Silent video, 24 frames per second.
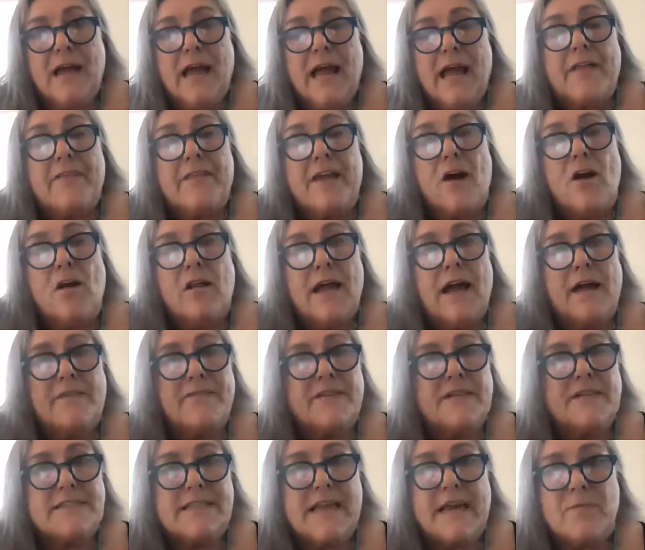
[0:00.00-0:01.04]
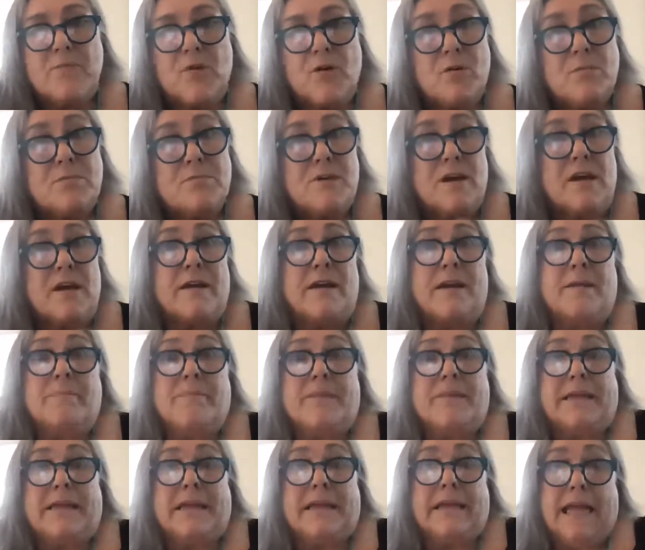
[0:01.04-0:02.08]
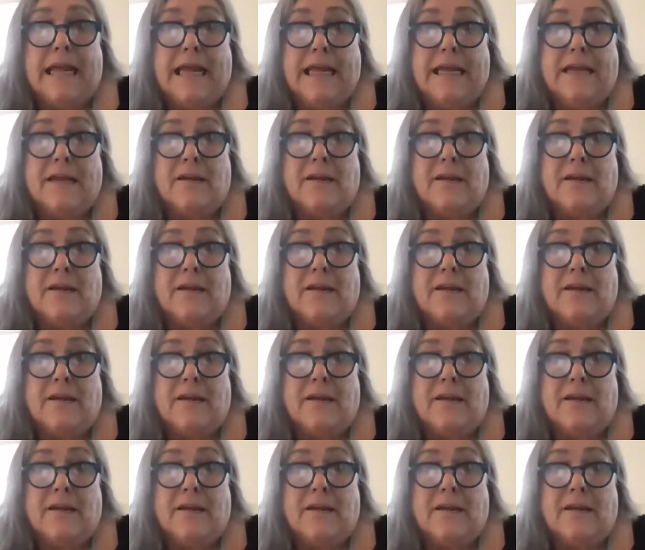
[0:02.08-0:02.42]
And they all have the same robes on. I'm thinking, hey,